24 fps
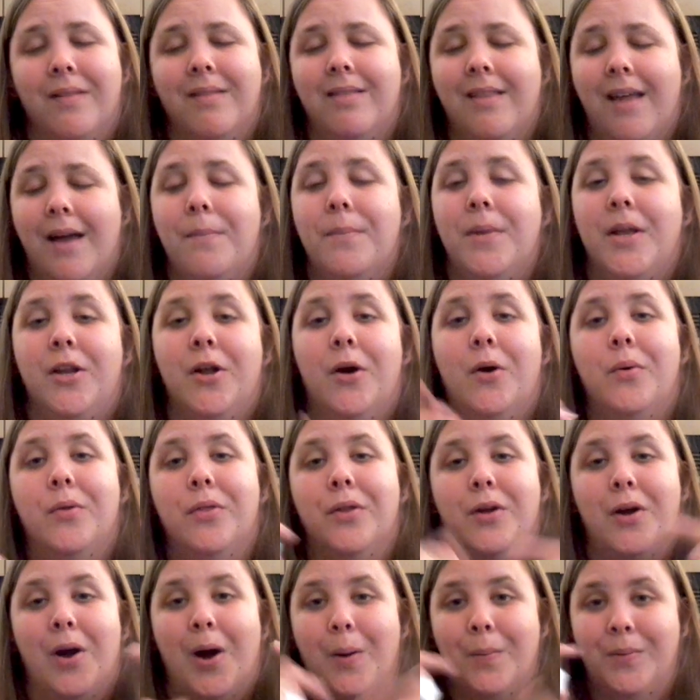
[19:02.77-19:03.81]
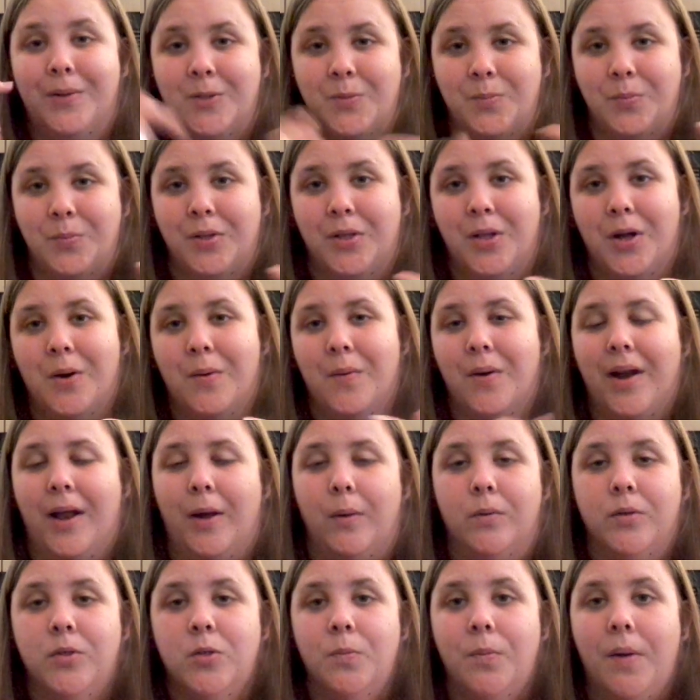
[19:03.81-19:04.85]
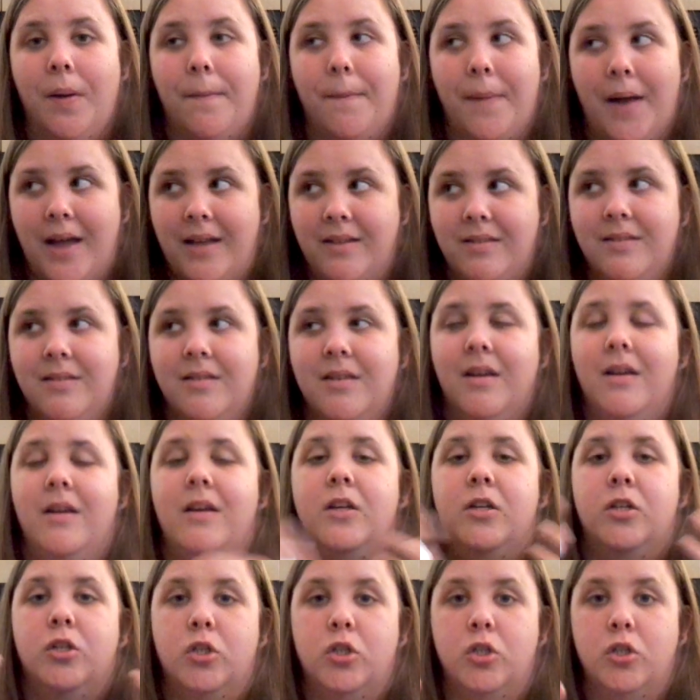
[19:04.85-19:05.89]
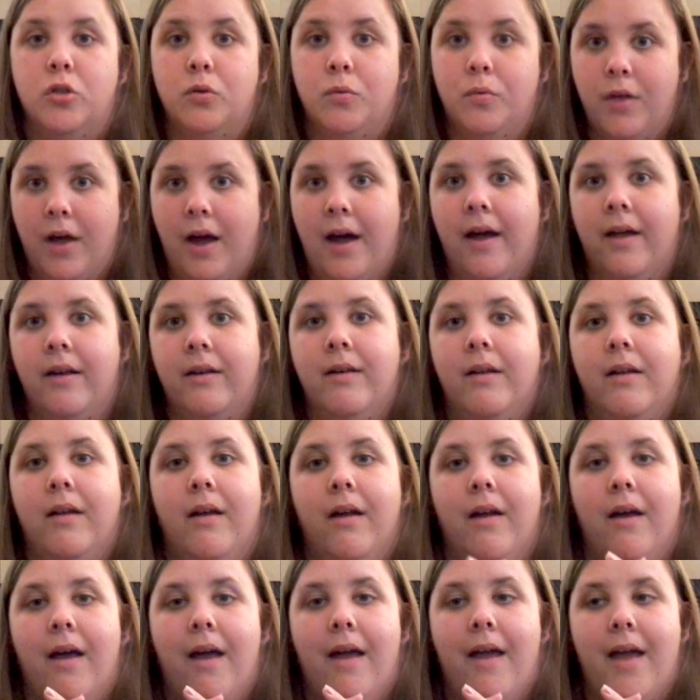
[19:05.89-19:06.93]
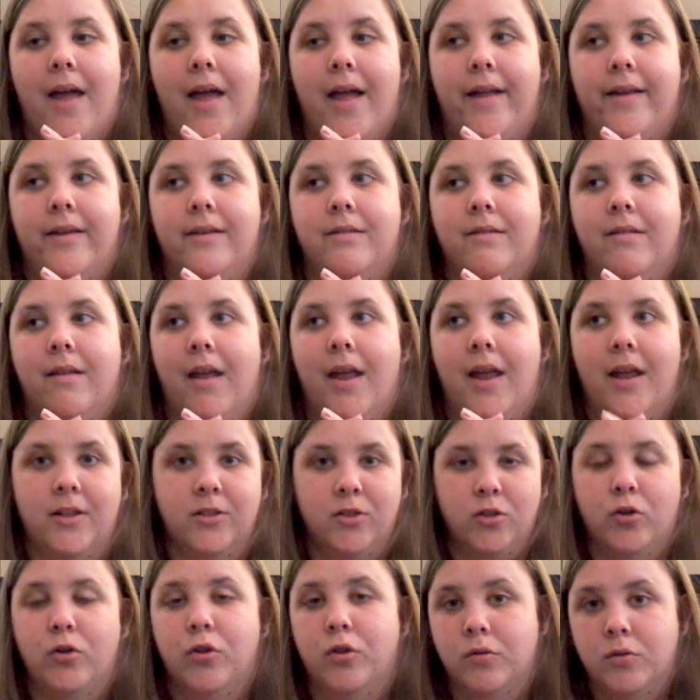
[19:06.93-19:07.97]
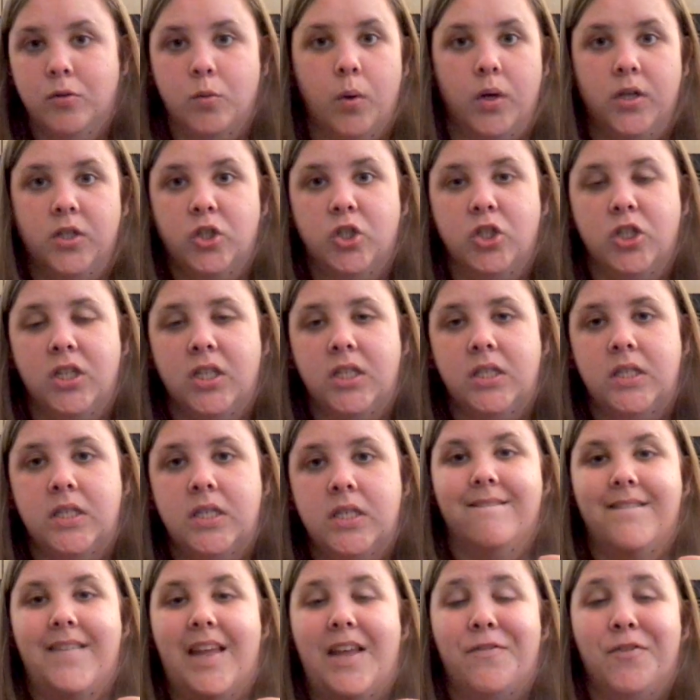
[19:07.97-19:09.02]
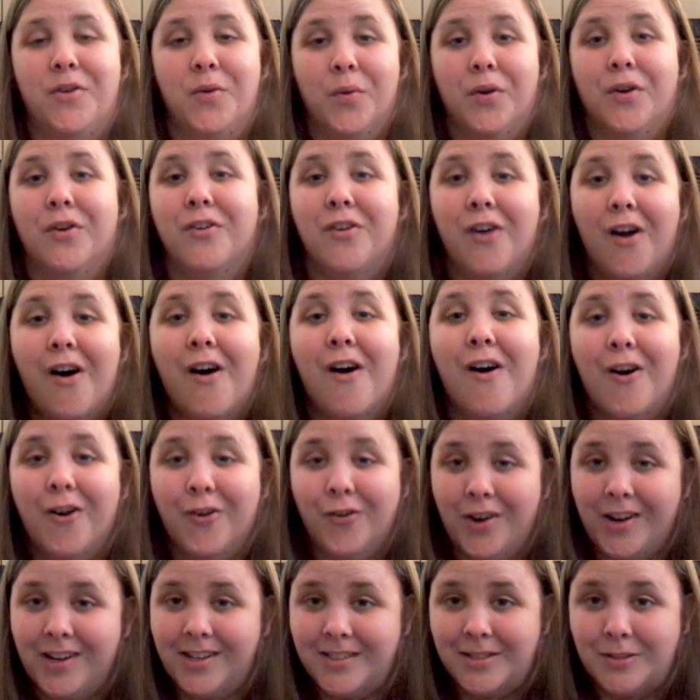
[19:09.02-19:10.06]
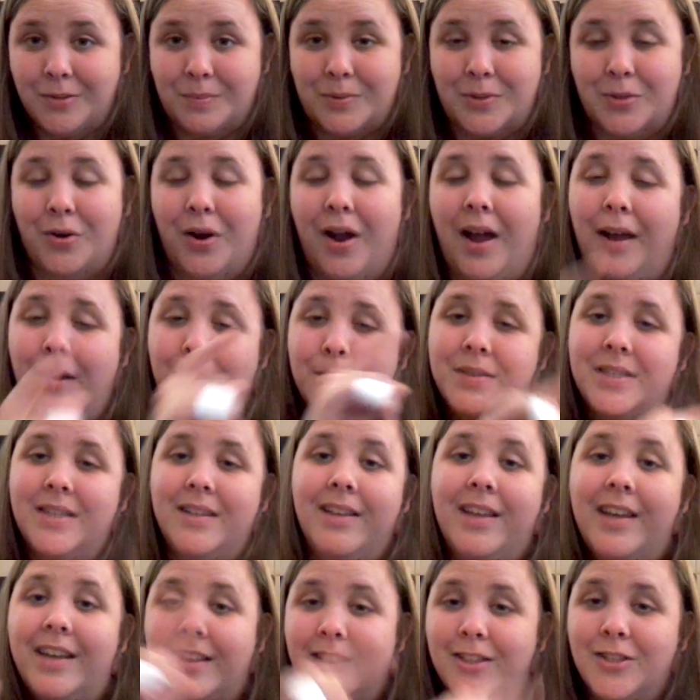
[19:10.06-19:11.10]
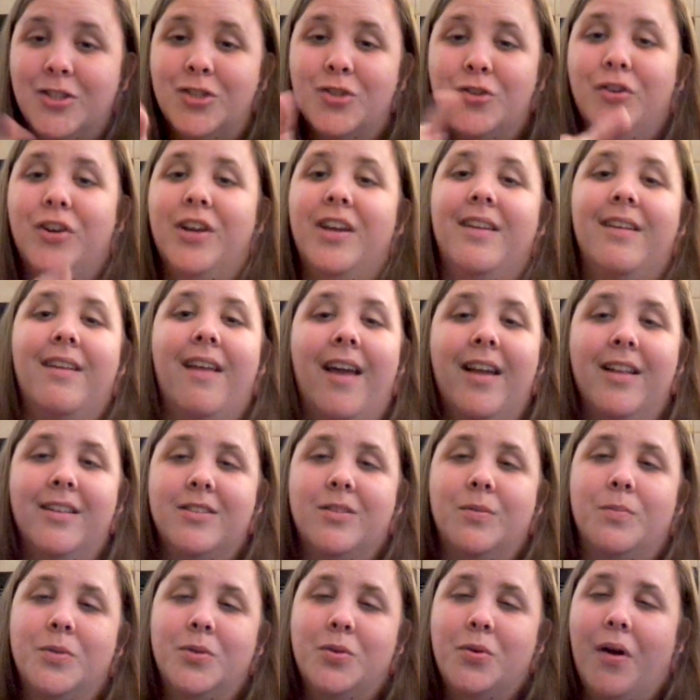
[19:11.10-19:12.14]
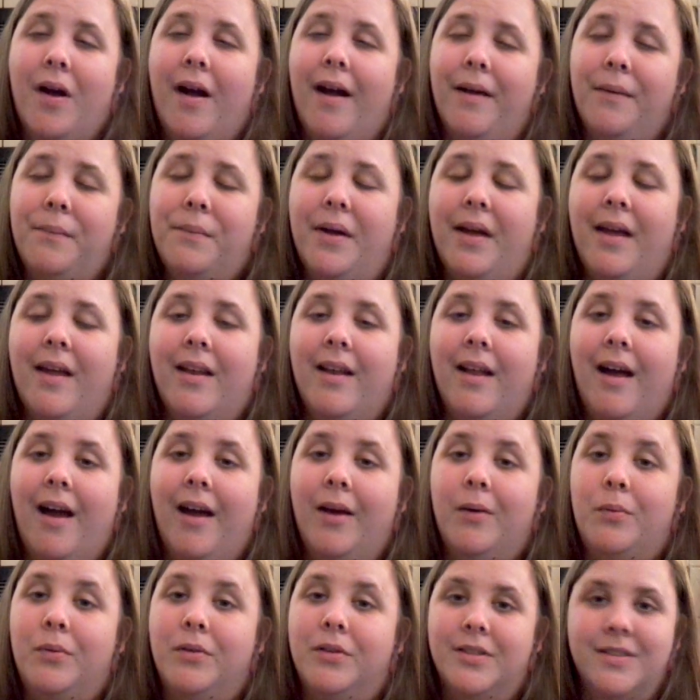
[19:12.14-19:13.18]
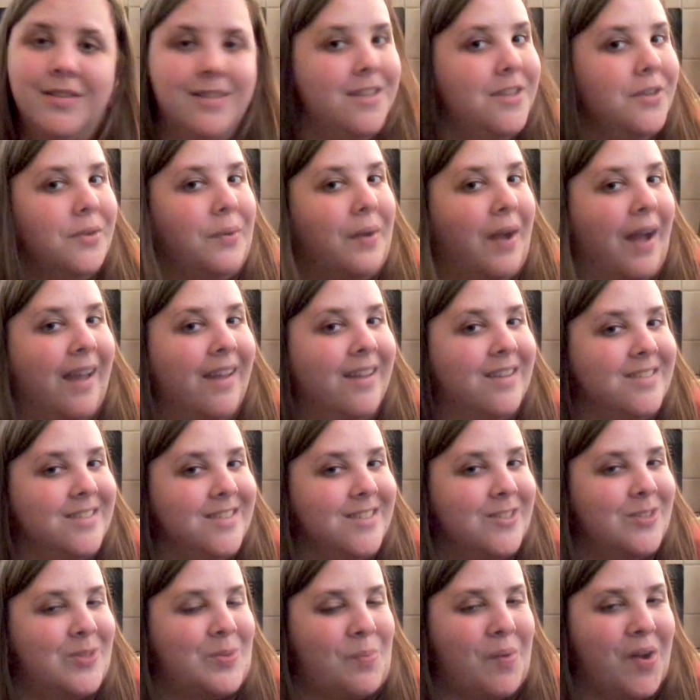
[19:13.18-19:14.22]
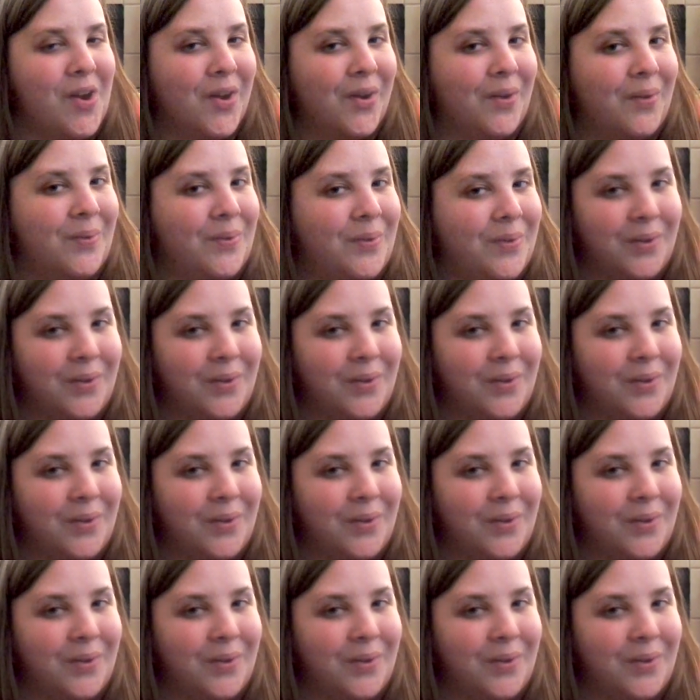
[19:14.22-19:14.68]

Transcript: let me know in the comments below and I will do my best to do that and answer those questions. If you are not already subscribed, click the screen and subscribe, and I will see you guys tomorrow.